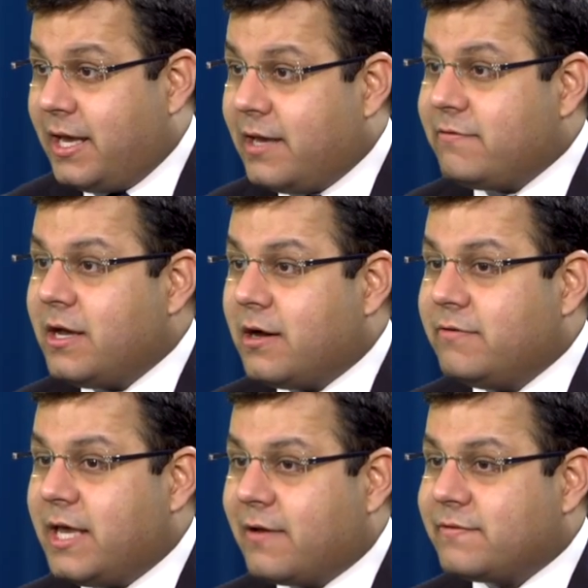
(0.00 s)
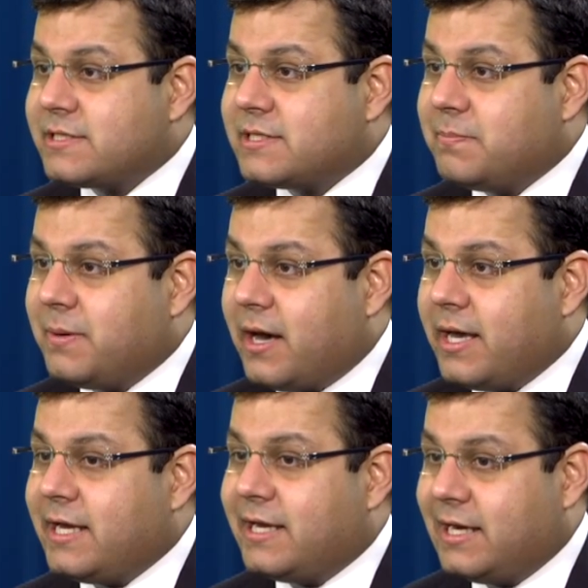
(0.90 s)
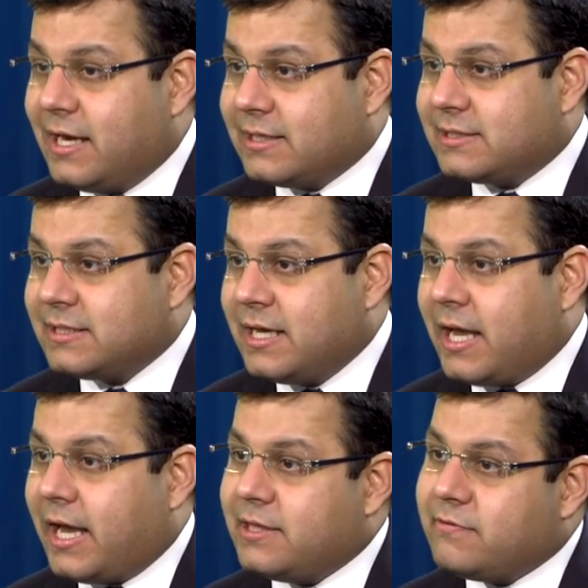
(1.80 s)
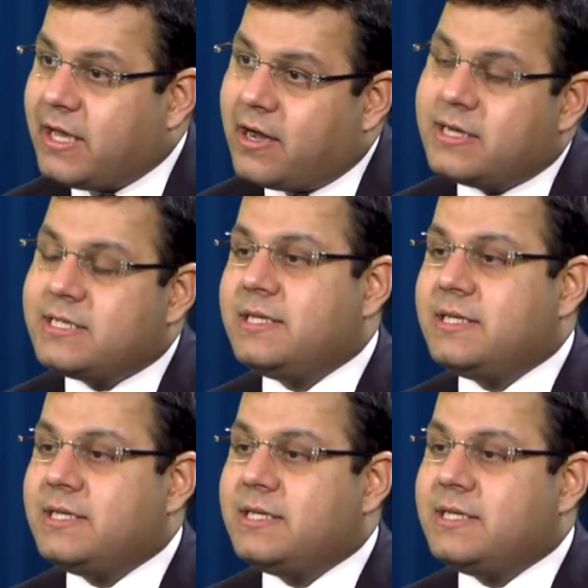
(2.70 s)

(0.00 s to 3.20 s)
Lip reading: Here we are, we have this supply glut, and the way I